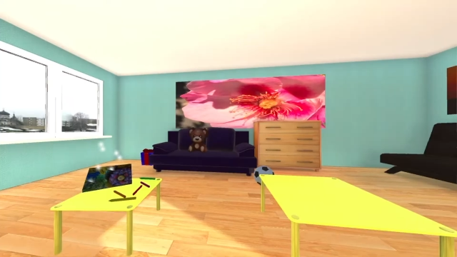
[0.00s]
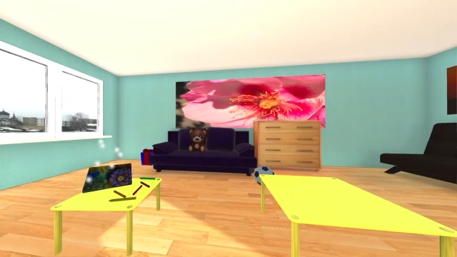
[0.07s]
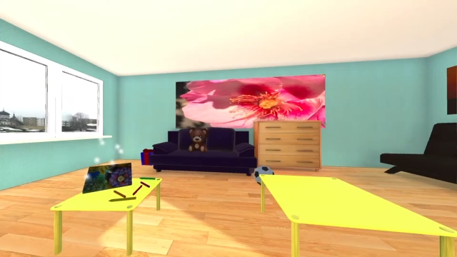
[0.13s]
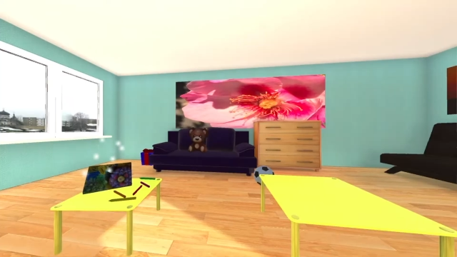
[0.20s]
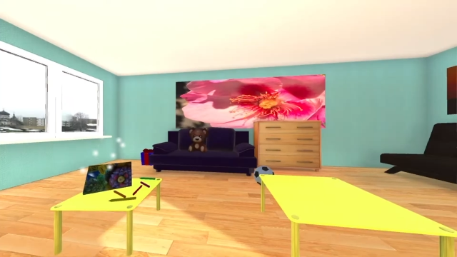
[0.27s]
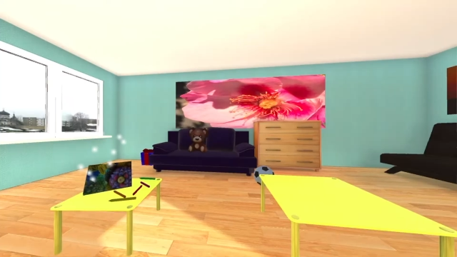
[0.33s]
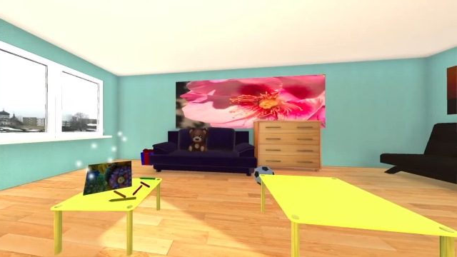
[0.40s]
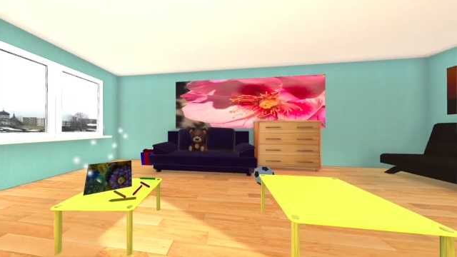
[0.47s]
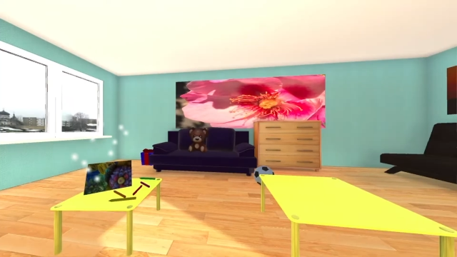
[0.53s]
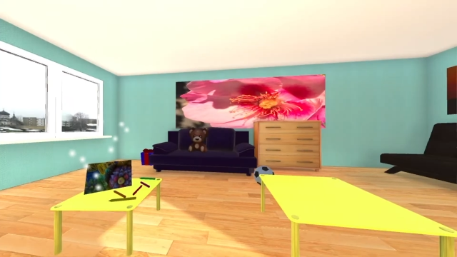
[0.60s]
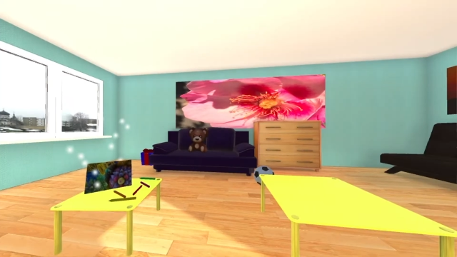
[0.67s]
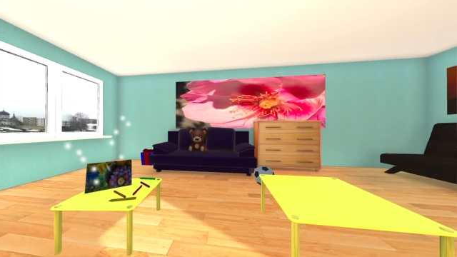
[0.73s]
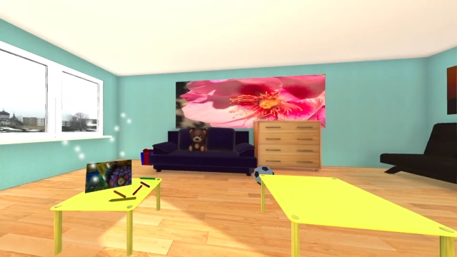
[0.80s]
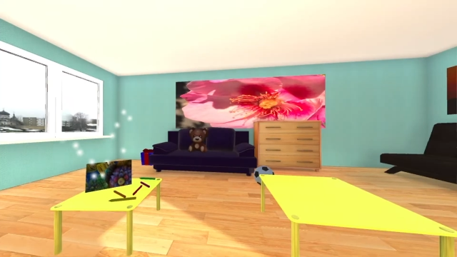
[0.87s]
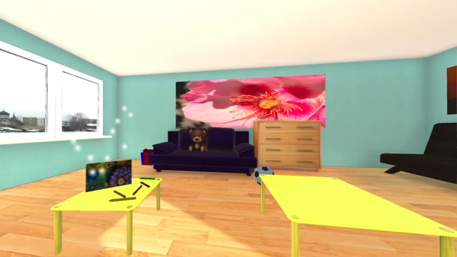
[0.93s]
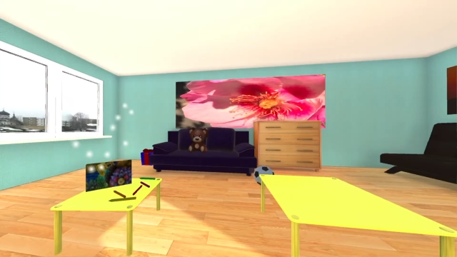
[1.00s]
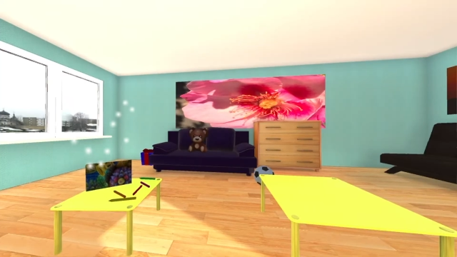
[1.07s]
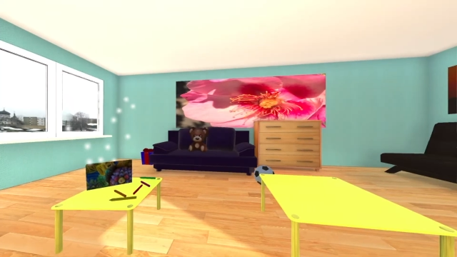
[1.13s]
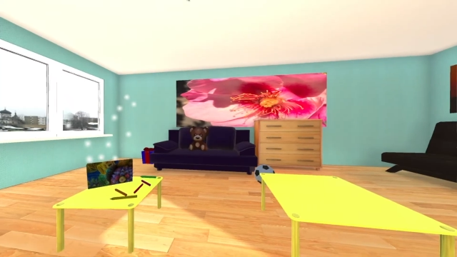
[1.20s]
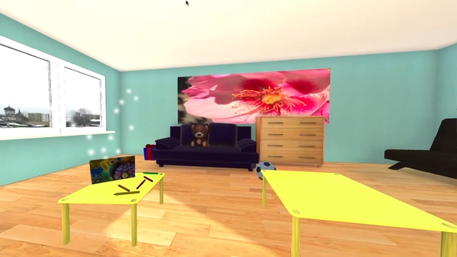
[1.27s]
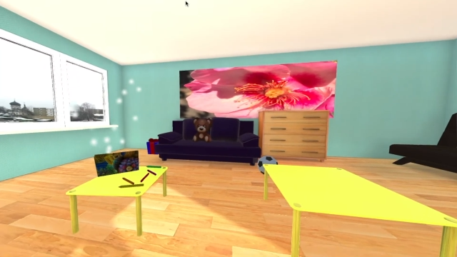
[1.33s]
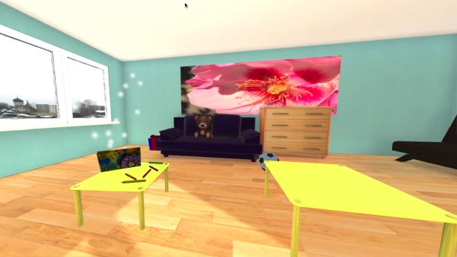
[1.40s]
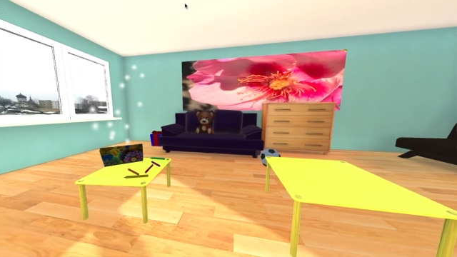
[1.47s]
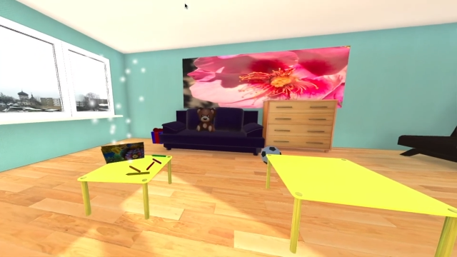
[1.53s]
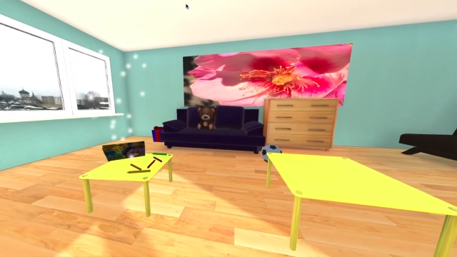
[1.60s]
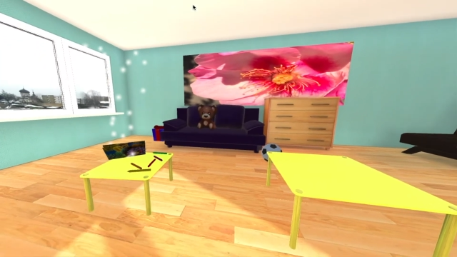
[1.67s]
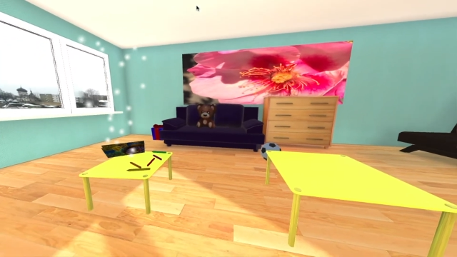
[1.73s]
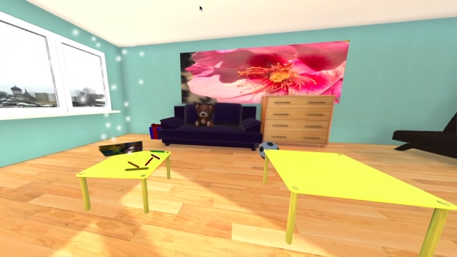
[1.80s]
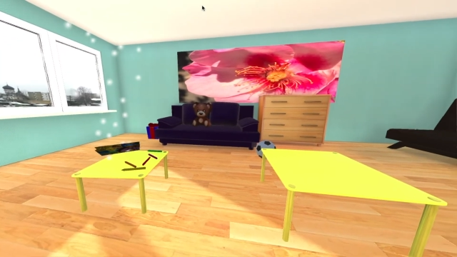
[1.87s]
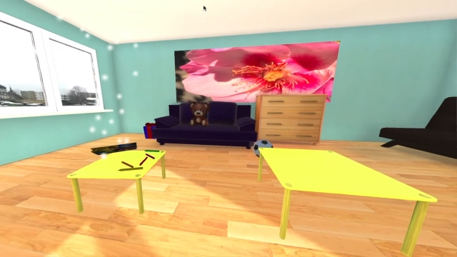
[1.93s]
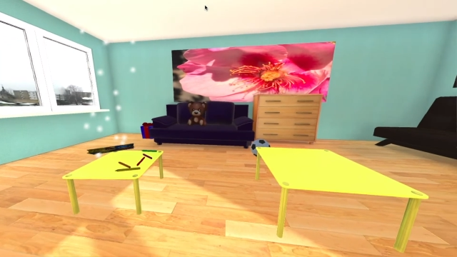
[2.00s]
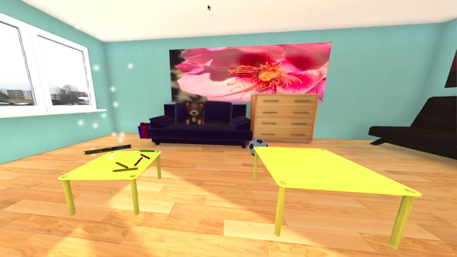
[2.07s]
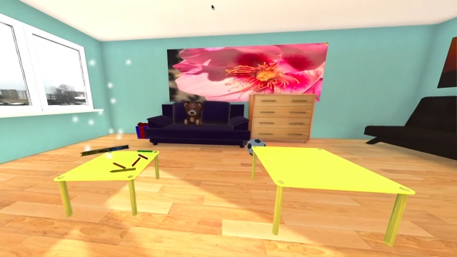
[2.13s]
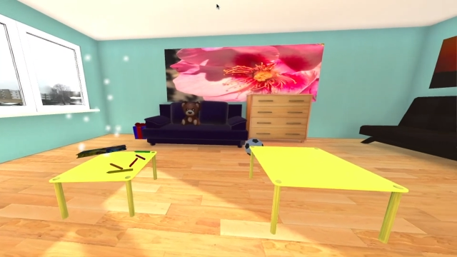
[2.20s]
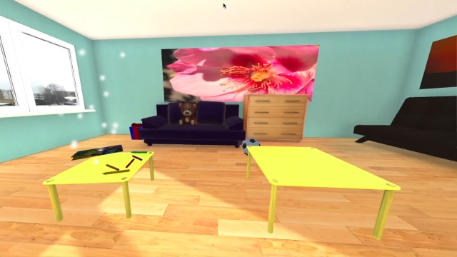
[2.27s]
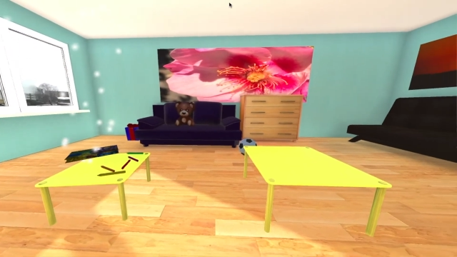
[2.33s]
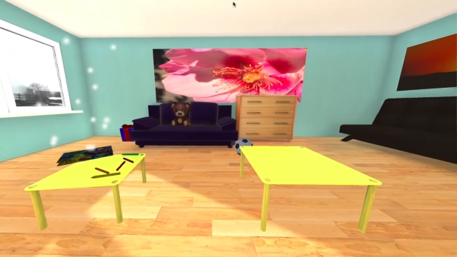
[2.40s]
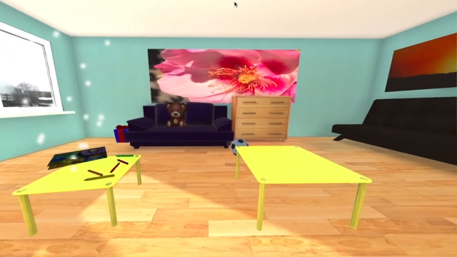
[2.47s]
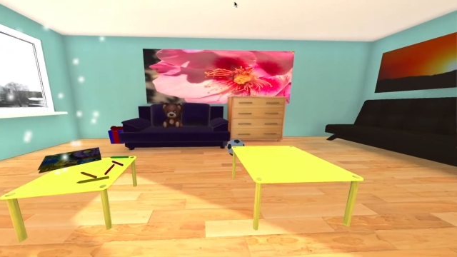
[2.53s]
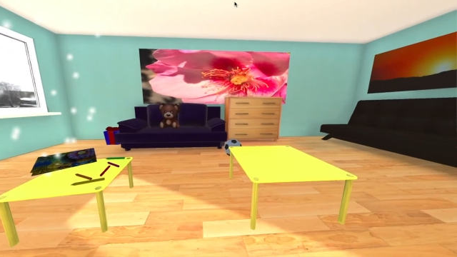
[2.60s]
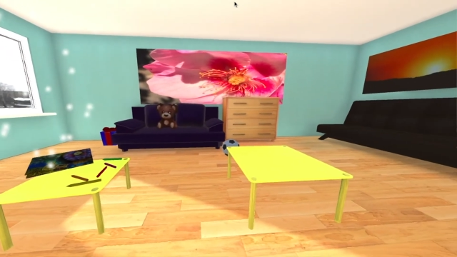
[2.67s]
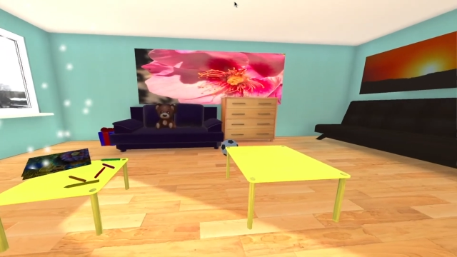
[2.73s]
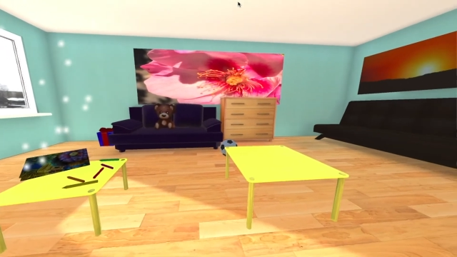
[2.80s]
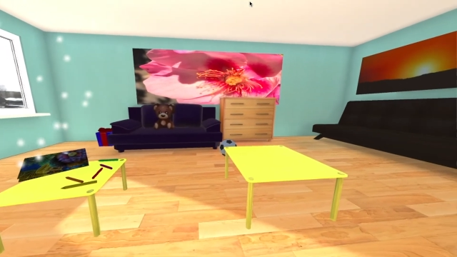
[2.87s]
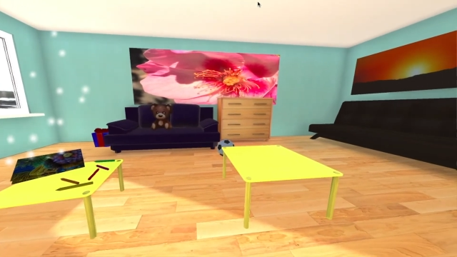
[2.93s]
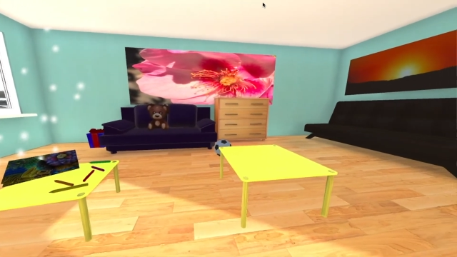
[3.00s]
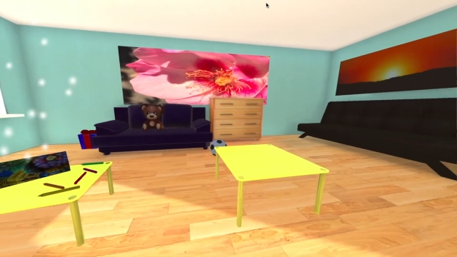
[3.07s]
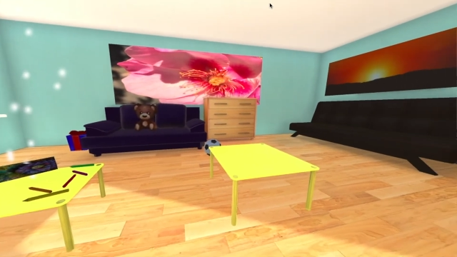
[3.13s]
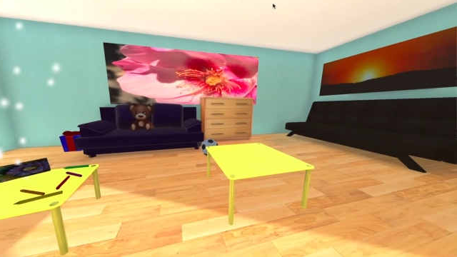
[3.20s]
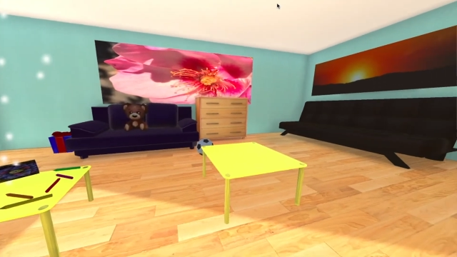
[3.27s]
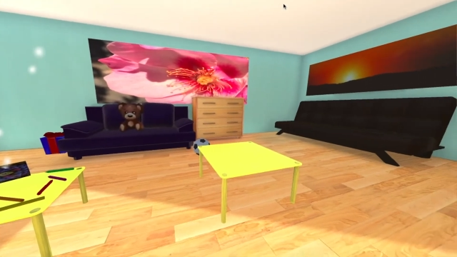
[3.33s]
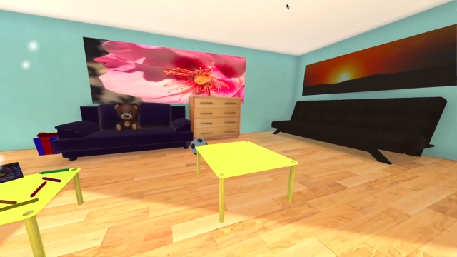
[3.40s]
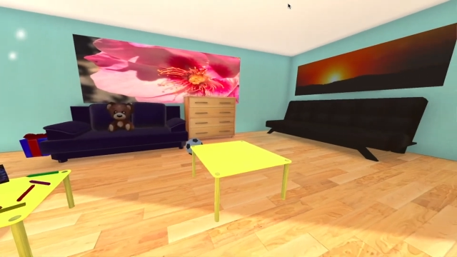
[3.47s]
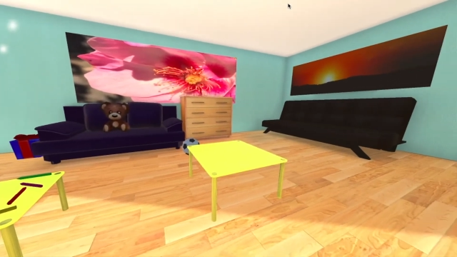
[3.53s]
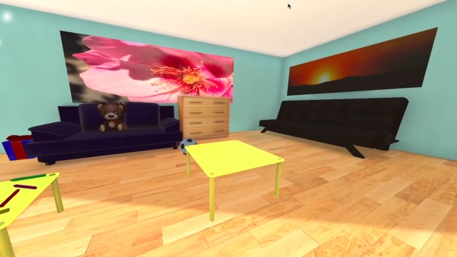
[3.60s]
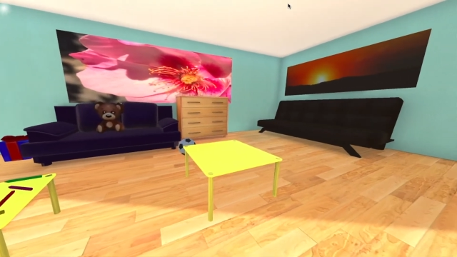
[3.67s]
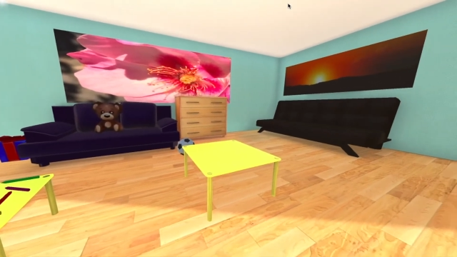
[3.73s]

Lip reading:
(no speaker visible)